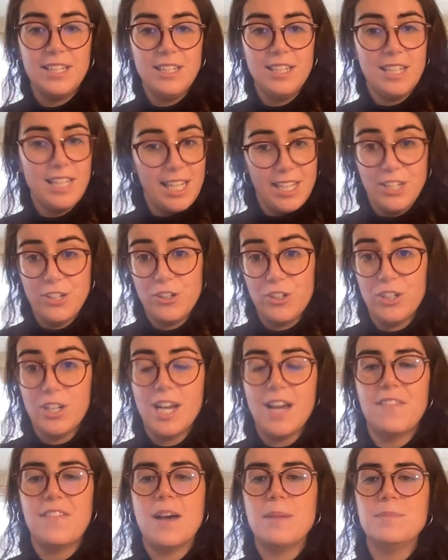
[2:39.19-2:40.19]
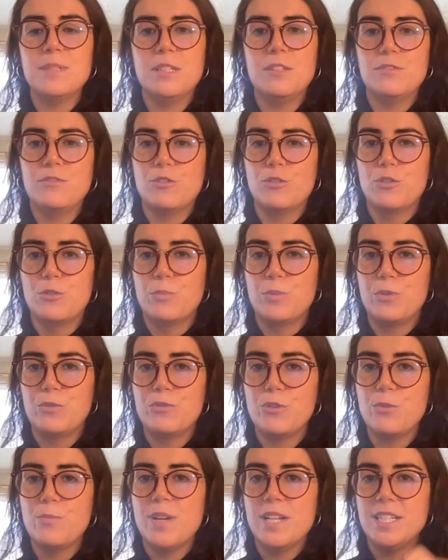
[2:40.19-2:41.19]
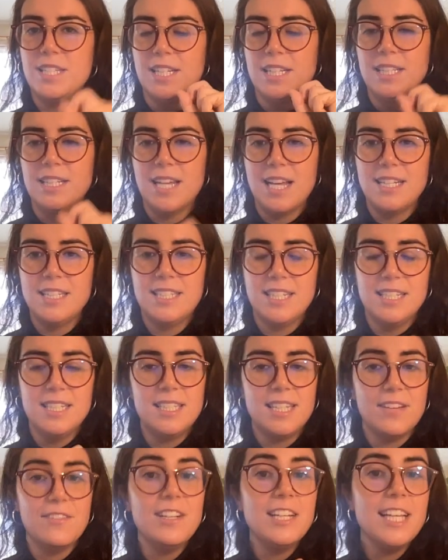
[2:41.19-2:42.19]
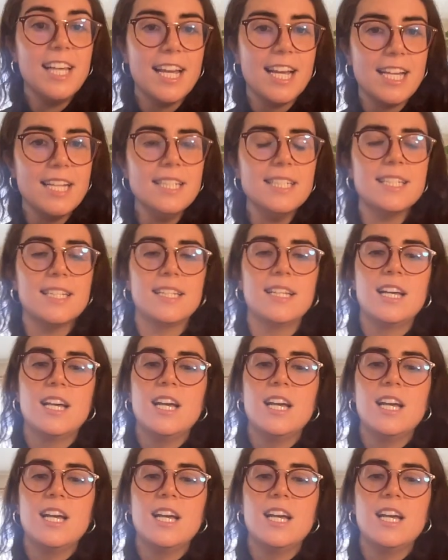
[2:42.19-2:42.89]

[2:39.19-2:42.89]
later adapted for performance in 1978,